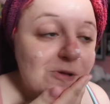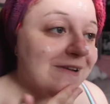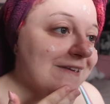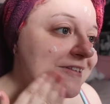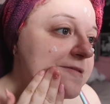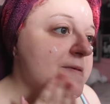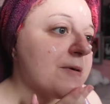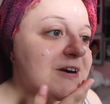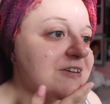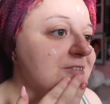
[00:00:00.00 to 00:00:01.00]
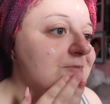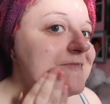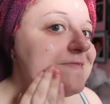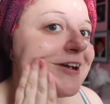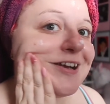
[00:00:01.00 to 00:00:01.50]
he needs to be brushed
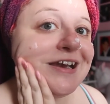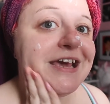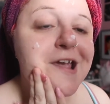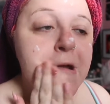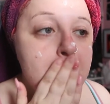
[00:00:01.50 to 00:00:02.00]
quite regularly